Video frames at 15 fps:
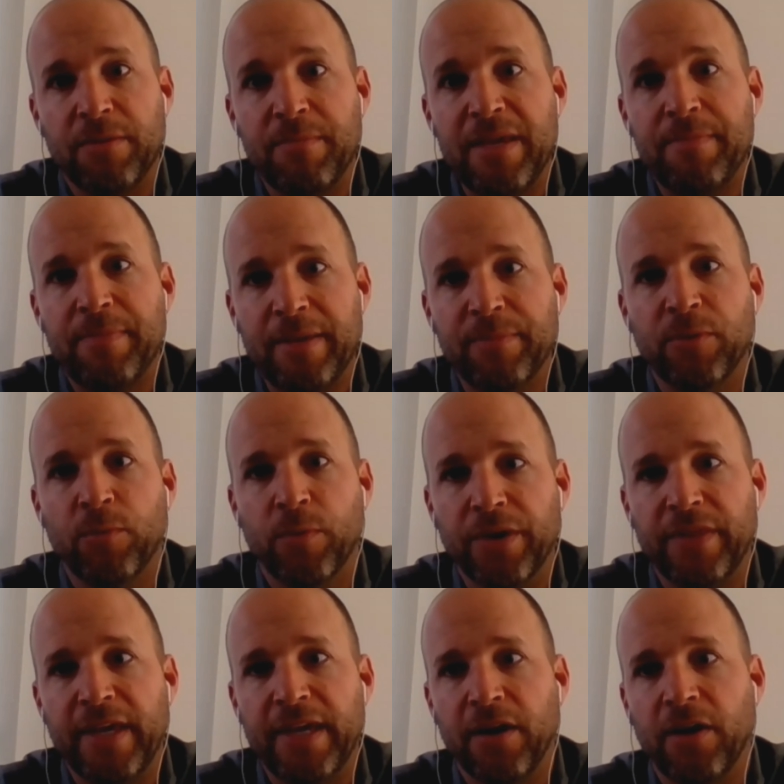trying to meet people
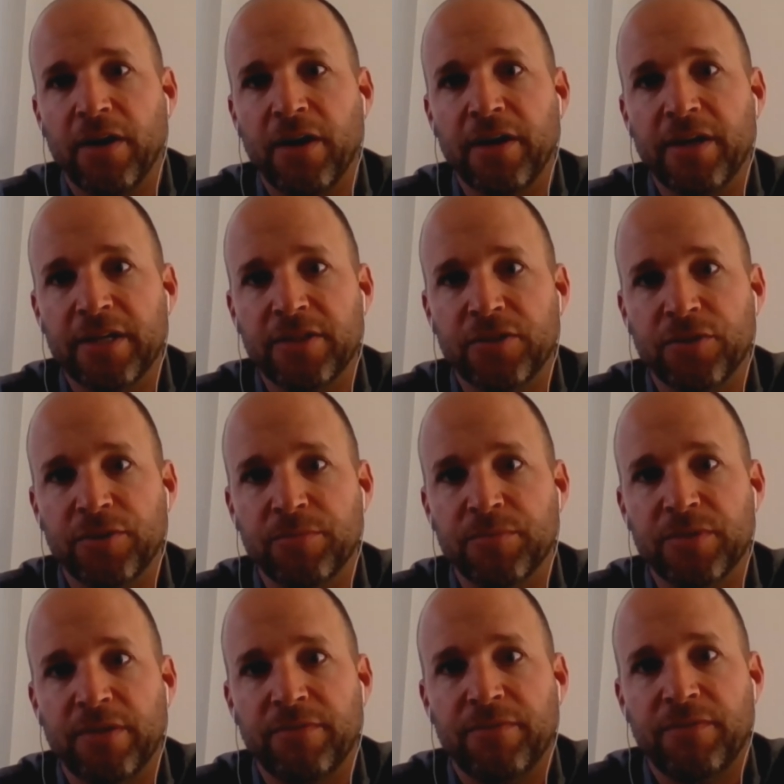where they are in
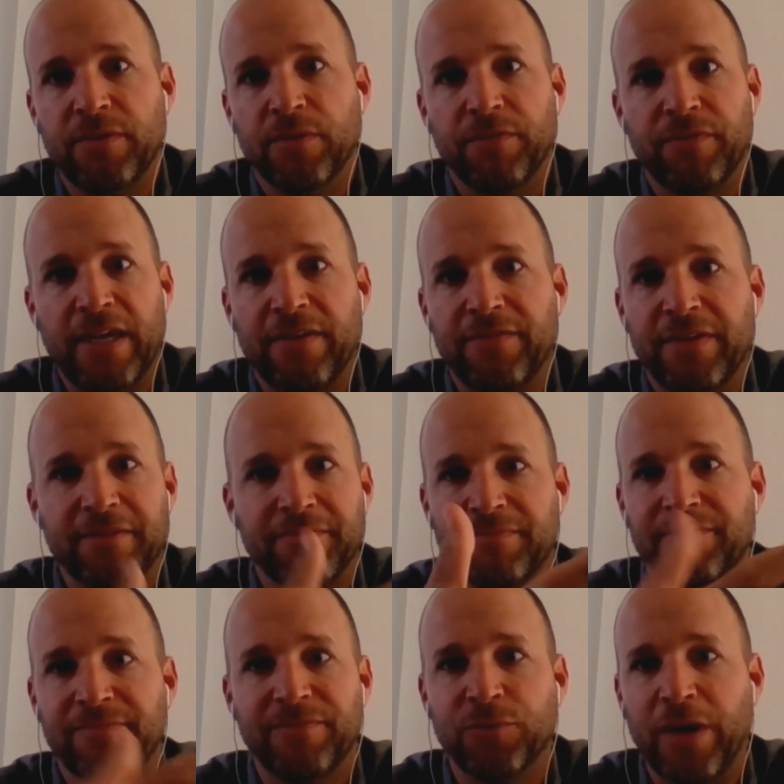terms of fuel. If they have a
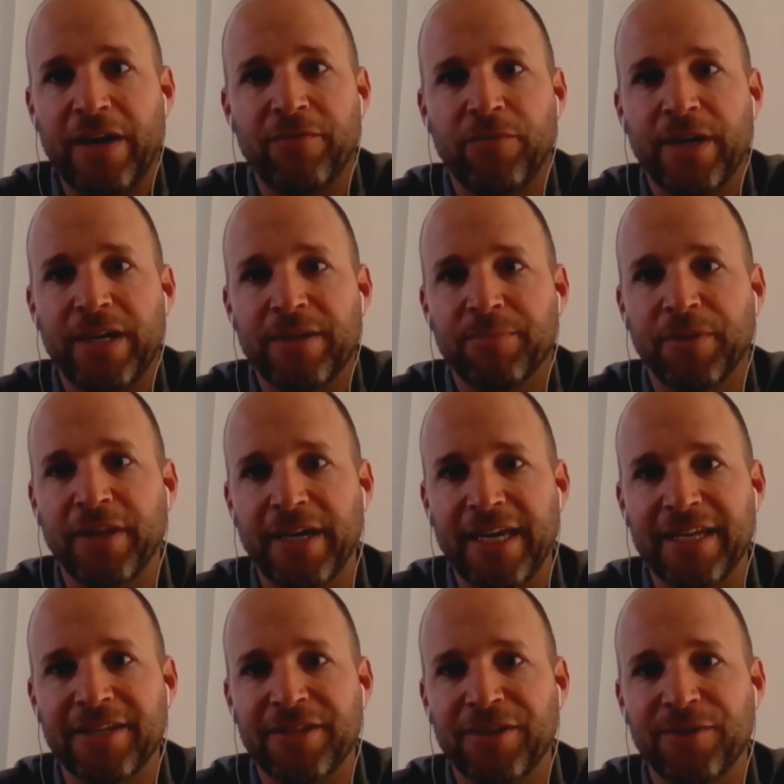driveway to
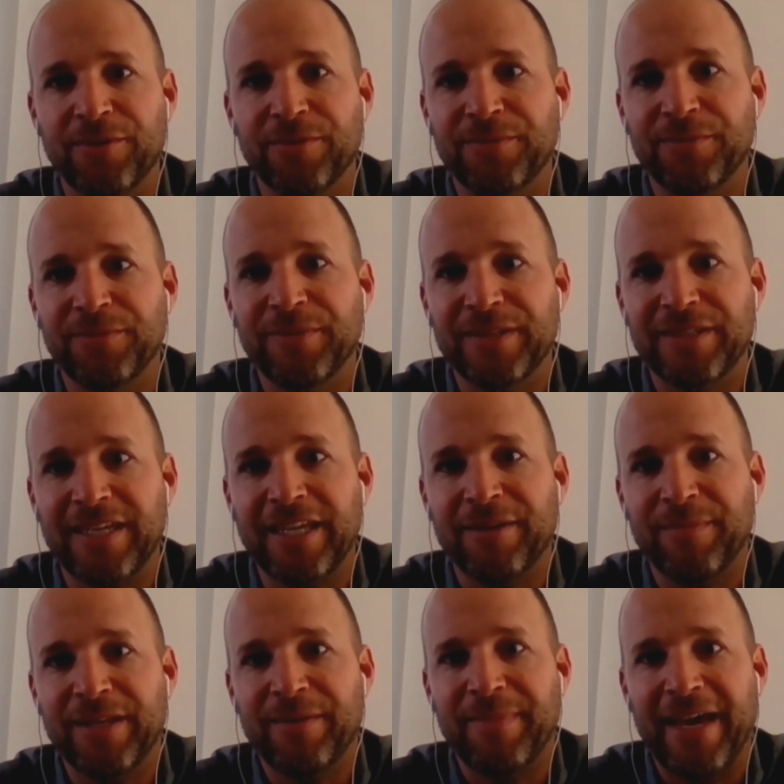plug into, let's get
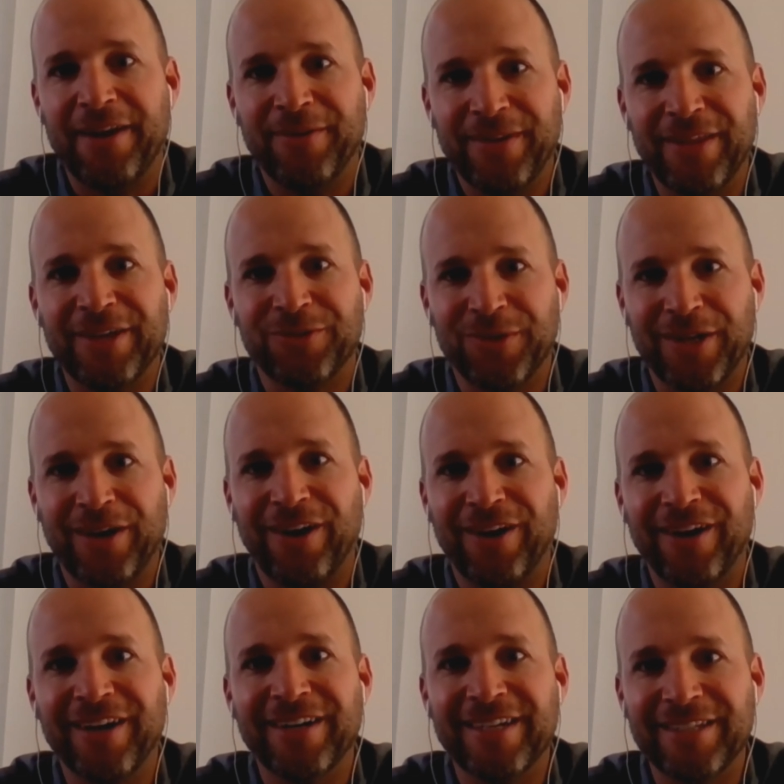them in a battery electric
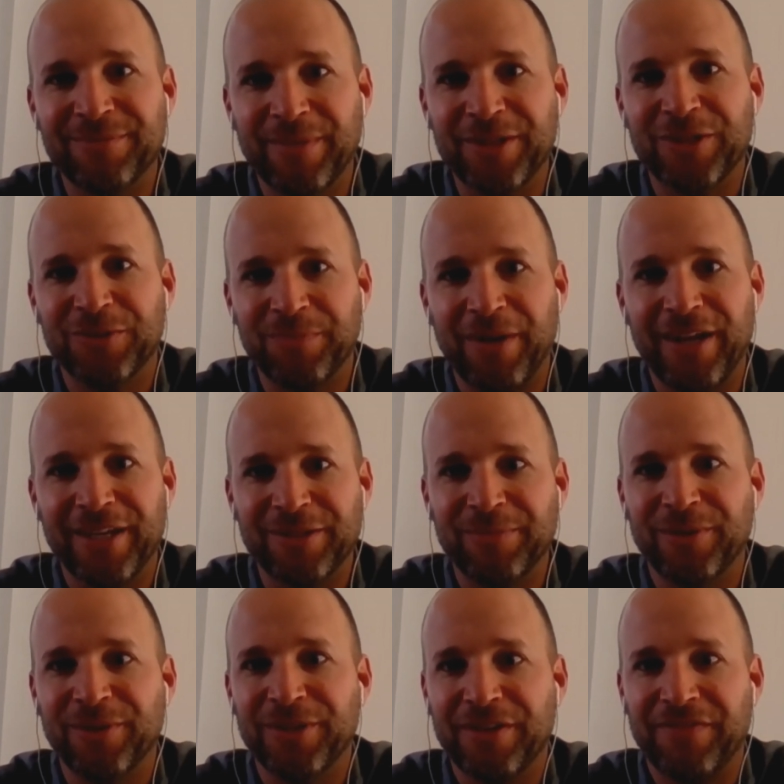car as much as
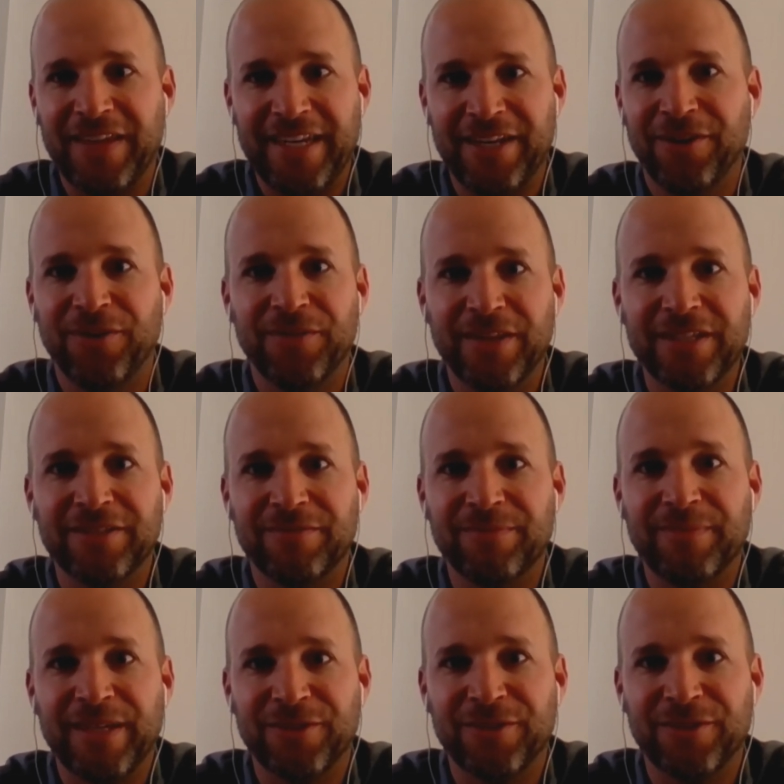possible. And if they don't,
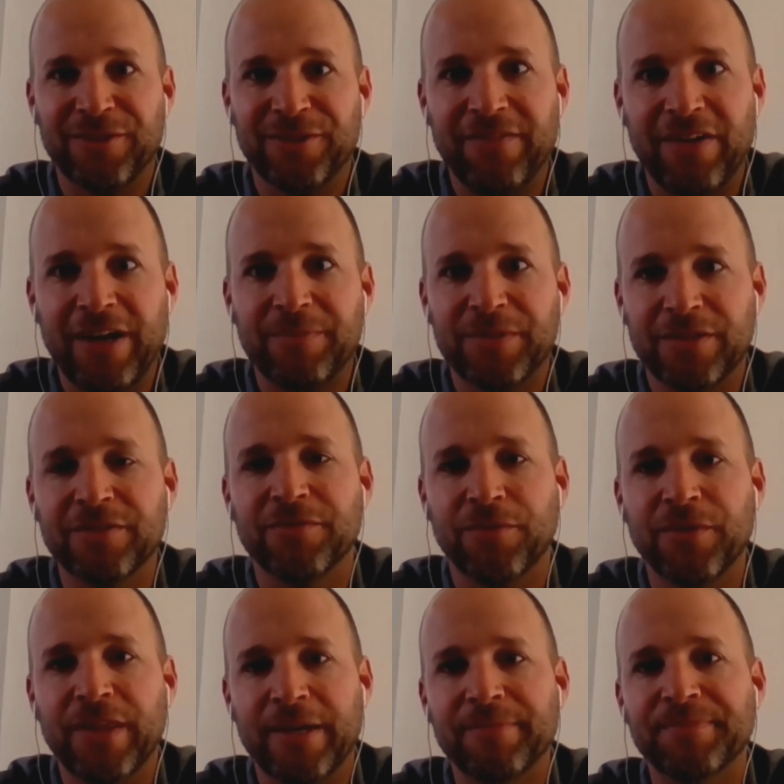let's make sure we have options
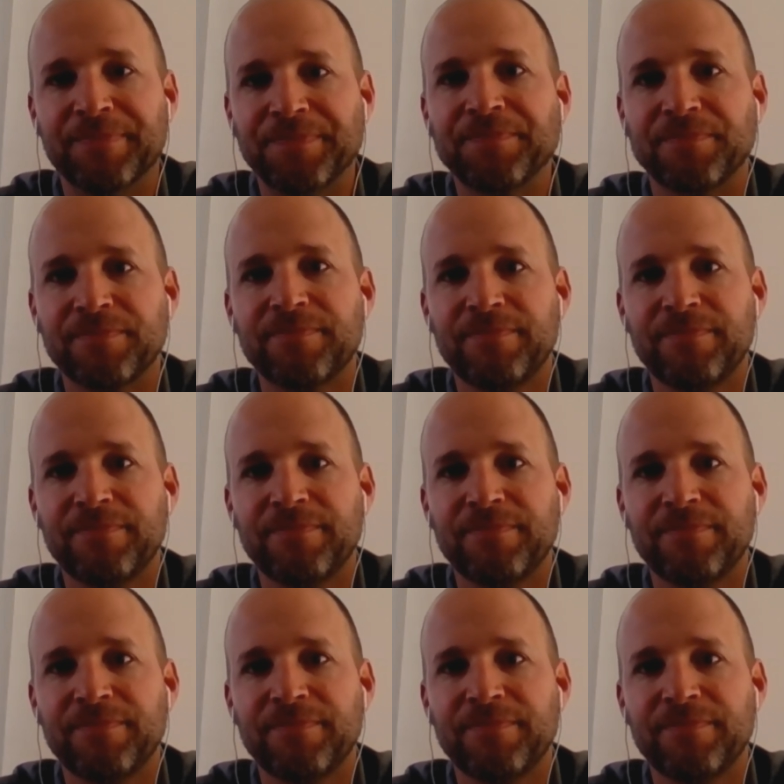for them.